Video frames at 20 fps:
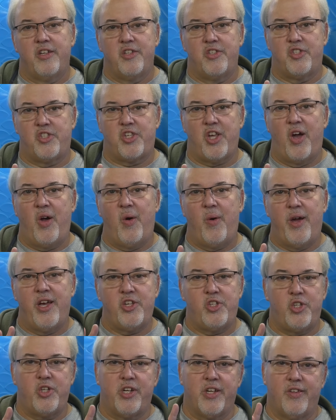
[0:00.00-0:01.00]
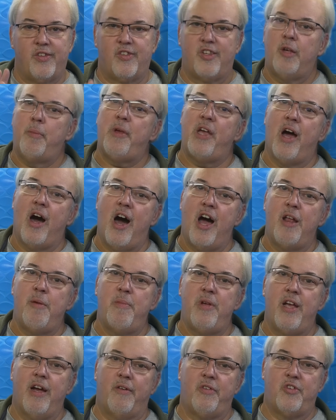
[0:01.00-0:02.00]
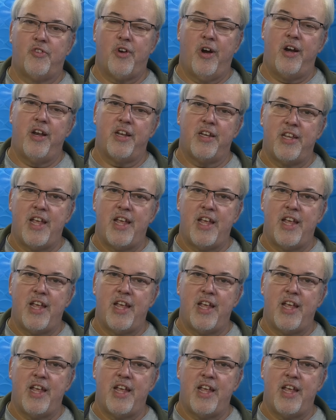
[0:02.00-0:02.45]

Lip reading: So, as you can see behind me, I've started